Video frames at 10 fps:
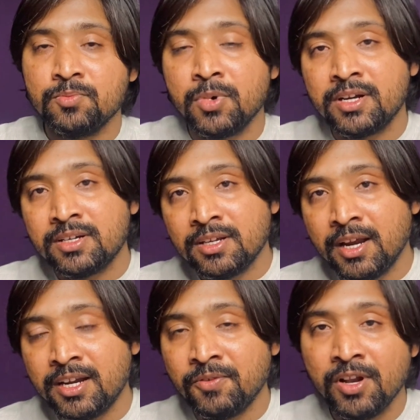but
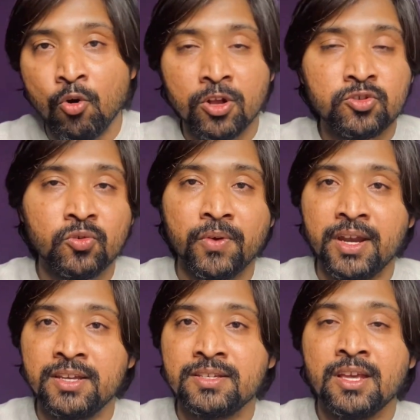it will also vanish